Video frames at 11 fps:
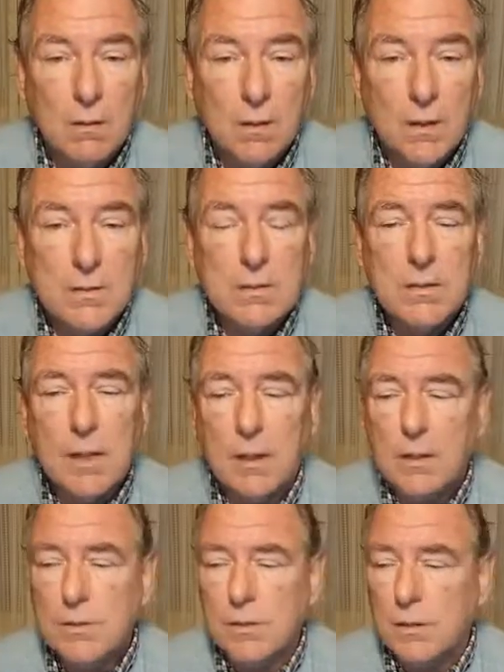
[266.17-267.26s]
It's
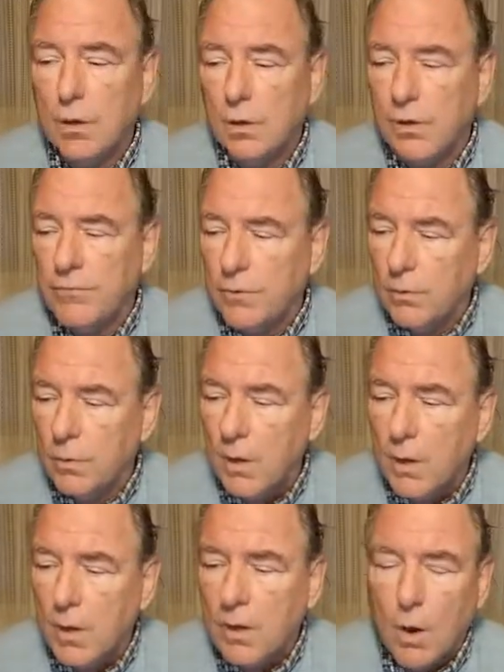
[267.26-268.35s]
intelligent. If you
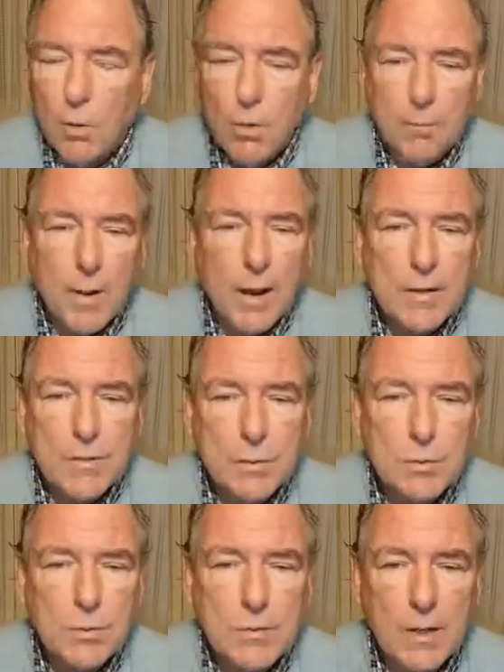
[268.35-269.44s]
go and buy
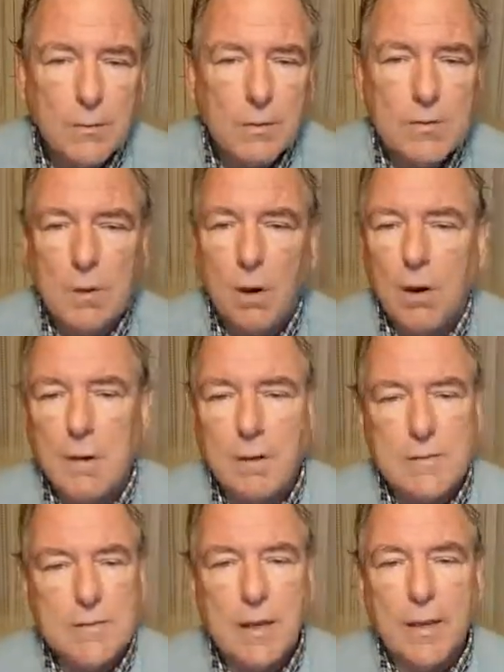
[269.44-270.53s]
shoes at a bazaar,
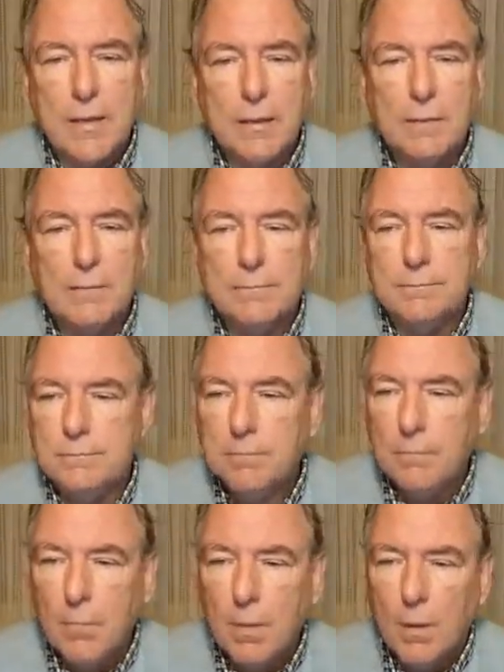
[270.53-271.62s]
let's say in
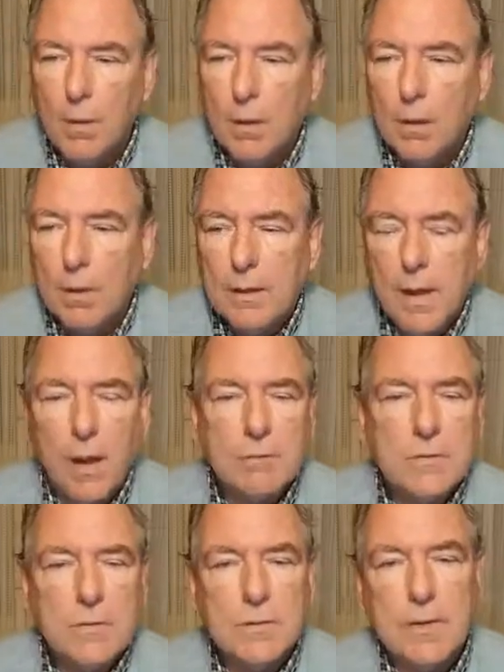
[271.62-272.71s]

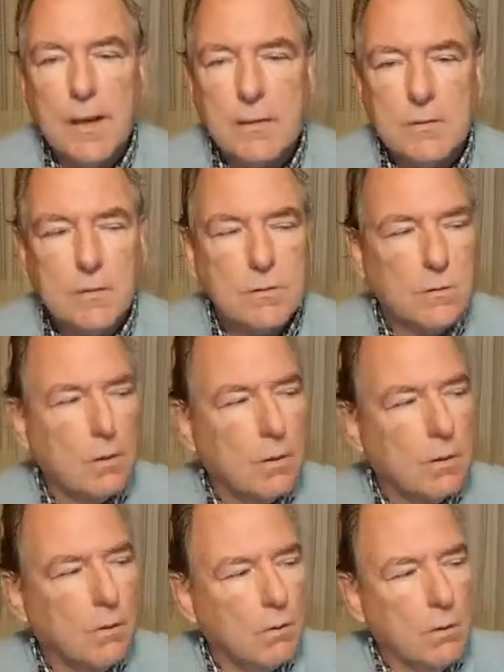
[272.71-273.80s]
Galveston, Texas,
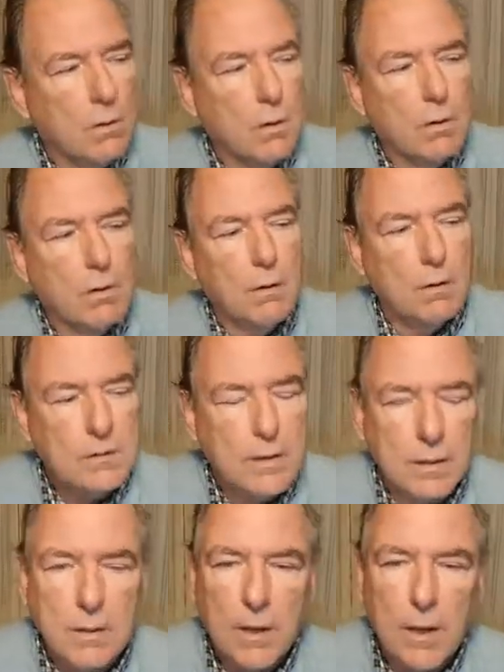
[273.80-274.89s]
or
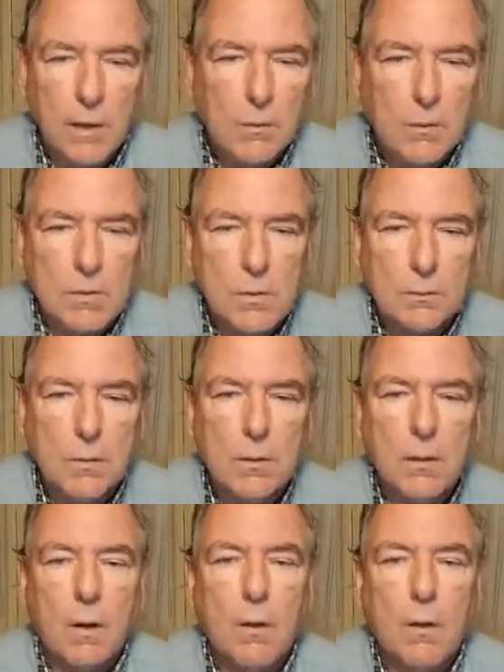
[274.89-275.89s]
San Diego or something,